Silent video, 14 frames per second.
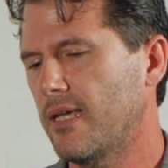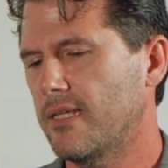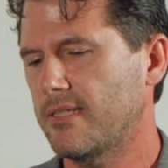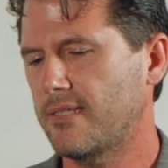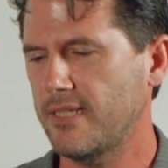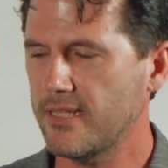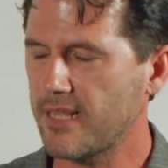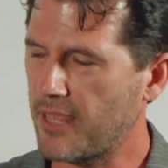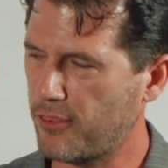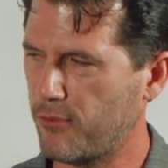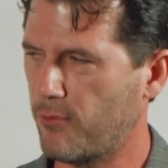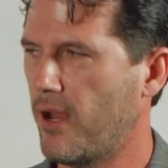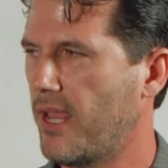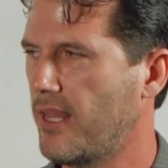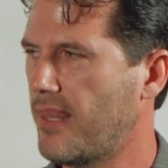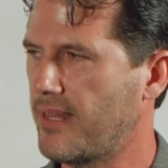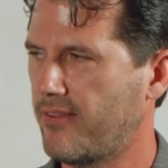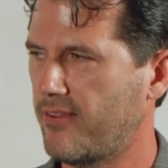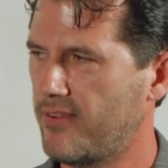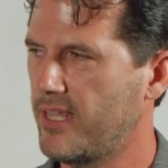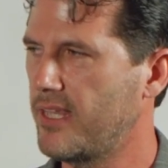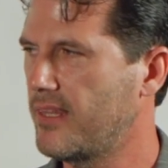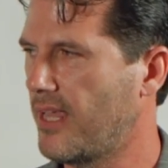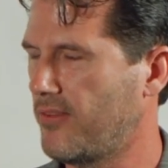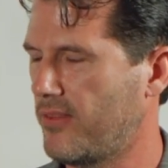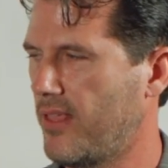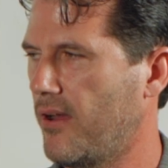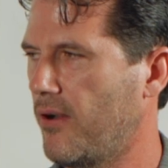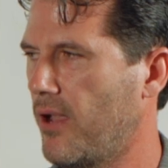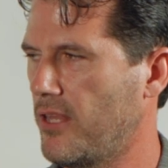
see that thread, that seed that's there,